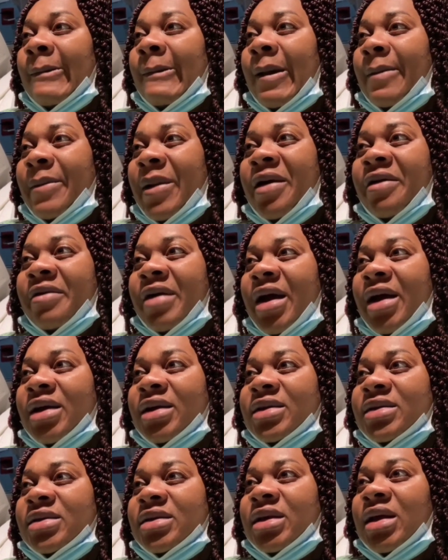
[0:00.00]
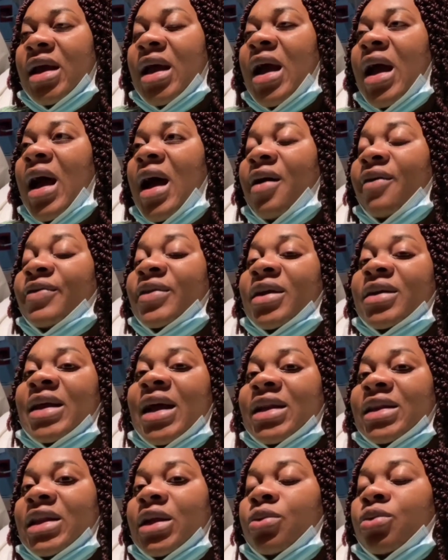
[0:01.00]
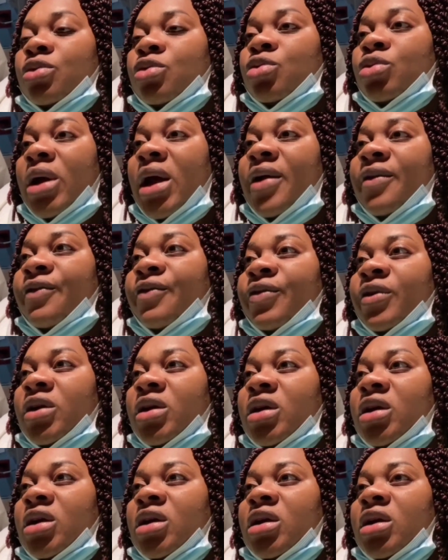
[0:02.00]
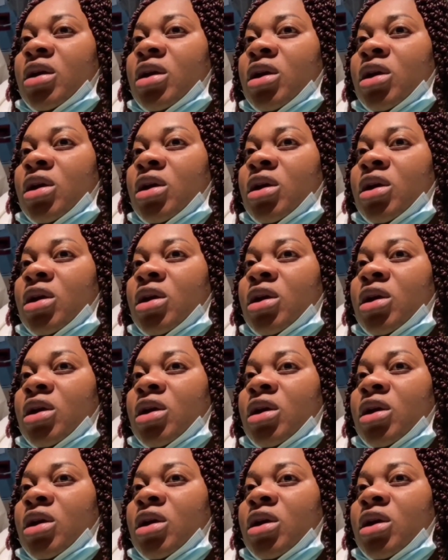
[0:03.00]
Am I right? After that, they will do every